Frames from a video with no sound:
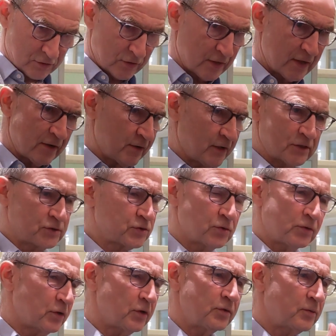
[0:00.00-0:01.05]
area. So
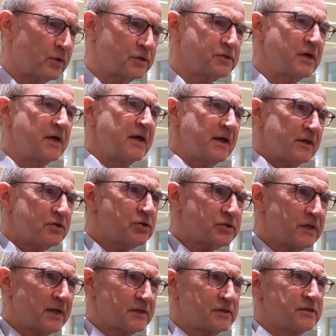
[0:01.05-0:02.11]
in other words, just
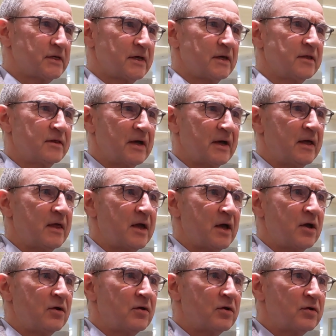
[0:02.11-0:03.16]
let's say that
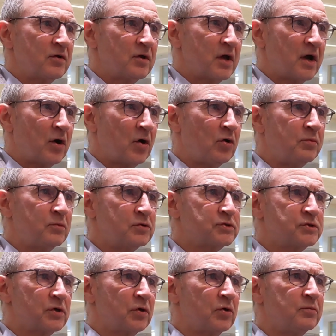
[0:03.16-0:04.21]

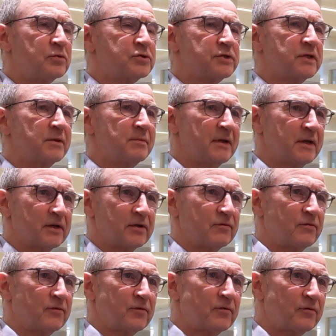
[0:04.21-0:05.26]
almost to the minute,
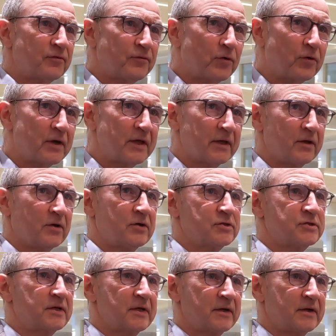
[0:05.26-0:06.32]
48 hours
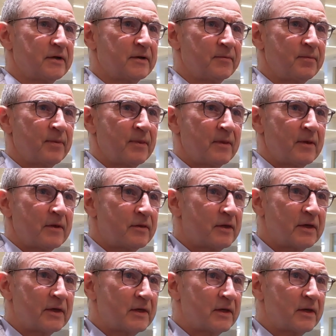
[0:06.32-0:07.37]
later,
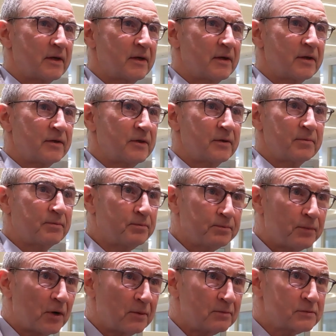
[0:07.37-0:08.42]
the
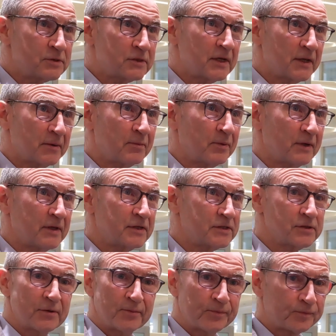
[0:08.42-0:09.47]
bomb's taking place.
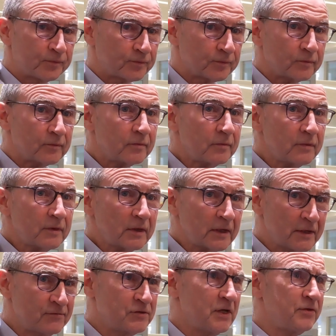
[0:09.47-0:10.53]

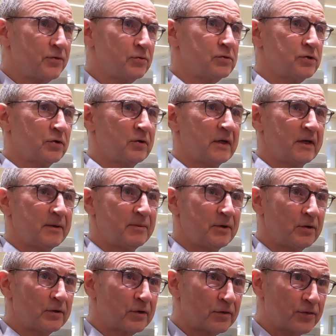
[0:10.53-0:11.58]
If Jethro Tull had been
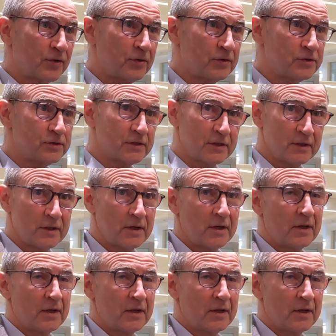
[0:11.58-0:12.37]
on a Thursday,